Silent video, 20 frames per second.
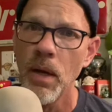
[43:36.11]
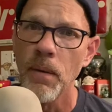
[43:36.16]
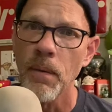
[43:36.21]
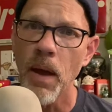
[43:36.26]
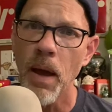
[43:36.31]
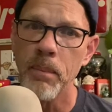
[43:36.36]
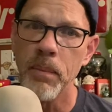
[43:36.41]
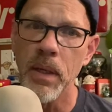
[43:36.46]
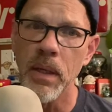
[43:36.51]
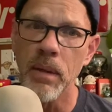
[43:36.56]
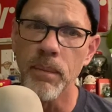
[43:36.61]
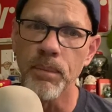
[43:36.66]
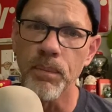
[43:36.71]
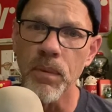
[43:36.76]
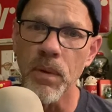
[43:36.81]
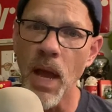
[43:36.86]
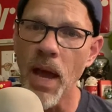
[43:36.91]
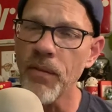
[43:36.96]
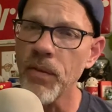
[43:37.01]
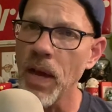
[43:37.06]
I mean,
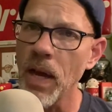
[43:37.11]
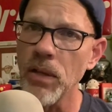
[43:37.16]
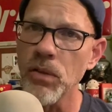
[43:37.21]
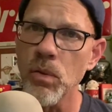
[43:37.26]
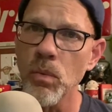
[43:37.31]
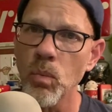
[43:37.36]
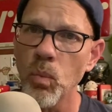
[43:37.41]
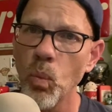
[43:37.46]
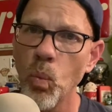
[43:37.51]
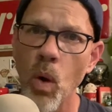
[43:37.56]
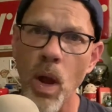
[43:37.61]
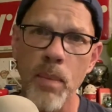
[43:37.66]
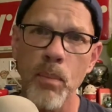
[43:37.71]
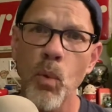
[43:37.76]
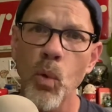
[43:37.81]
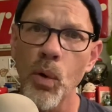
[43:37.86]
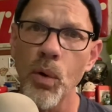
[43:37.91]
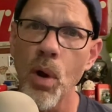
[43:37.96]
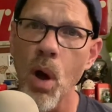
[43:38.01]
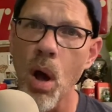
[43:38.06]
I've got way
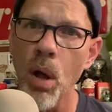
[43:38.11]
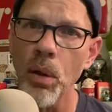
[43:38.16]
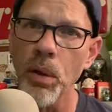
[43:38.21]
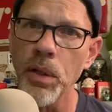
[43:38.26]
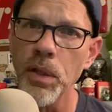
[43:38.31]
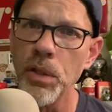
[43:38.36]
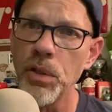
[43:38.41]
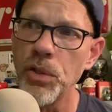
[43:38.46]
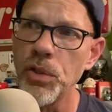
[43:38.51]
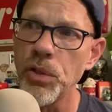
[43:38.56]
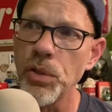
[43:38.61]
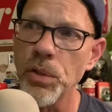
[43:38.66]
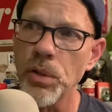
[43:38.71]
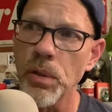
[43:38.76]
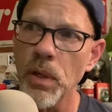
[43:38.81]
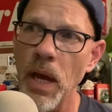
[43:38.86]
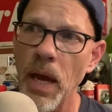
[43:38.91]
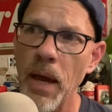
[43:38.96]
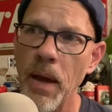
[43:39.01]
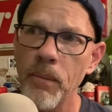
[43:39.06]
more knowledge
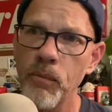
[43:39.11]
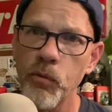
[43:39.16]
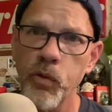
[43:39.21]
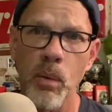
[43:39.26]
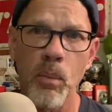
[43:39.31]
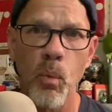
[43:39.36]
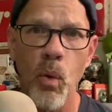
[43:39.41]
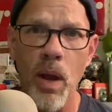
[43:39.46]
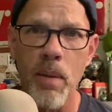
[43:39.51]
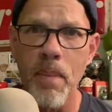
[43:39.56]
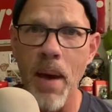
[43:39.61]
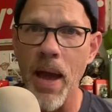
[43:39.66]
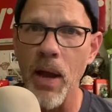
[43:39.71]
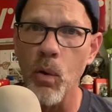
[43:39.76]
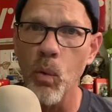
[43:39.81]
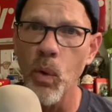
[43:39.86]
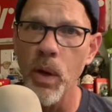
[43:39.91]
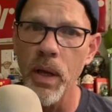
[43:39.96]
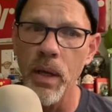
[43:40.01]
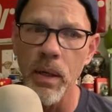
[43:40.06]
um, from way back
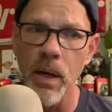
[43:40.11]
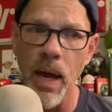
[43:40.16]
when.